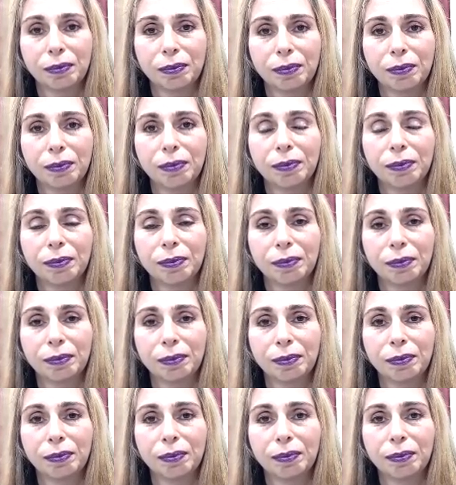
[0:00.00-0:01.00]

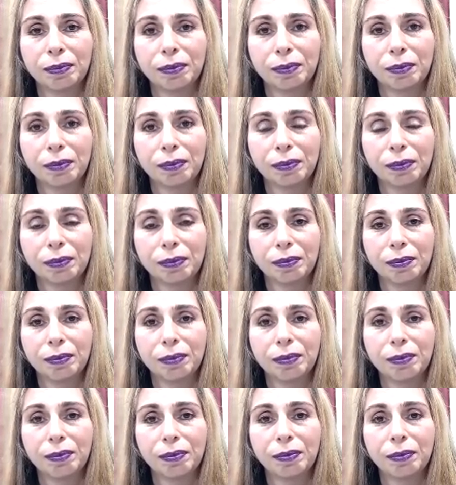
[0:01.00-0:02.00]

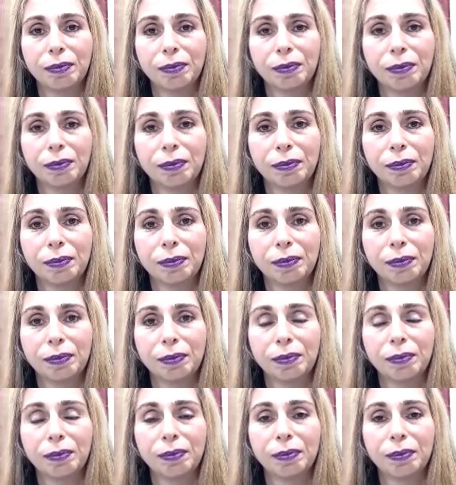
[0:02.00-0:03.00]

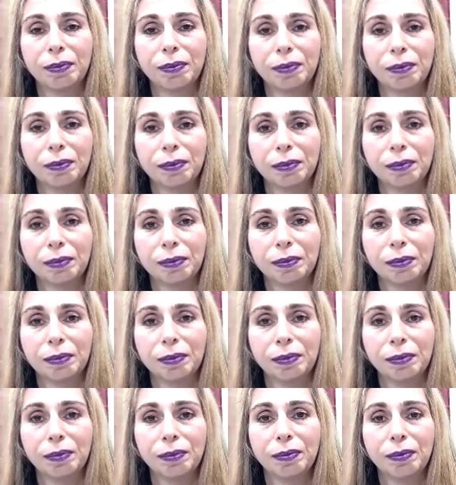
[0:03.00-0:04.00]

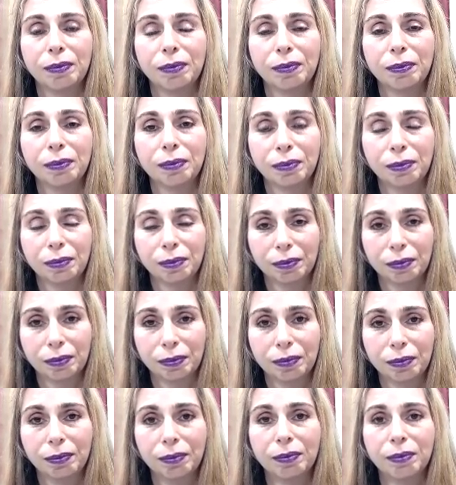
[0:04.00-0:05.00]

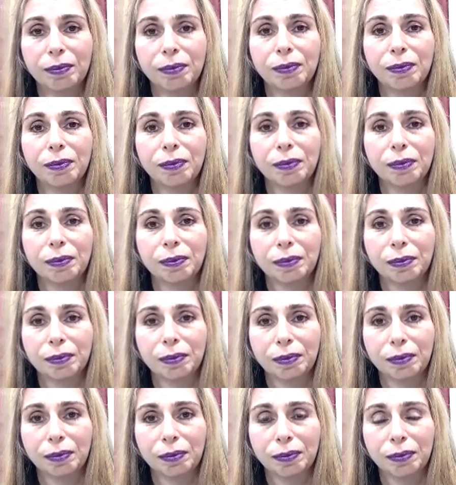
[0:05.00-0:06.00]

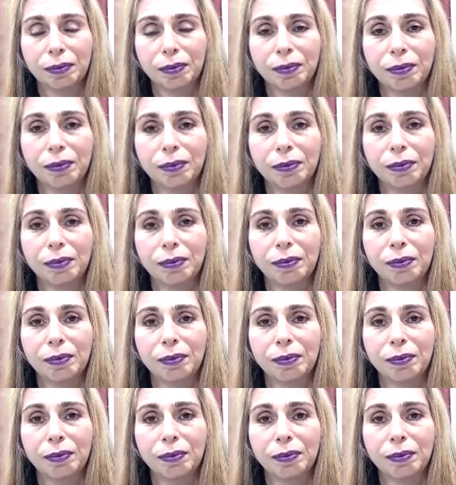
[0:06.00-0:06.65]
[no speech]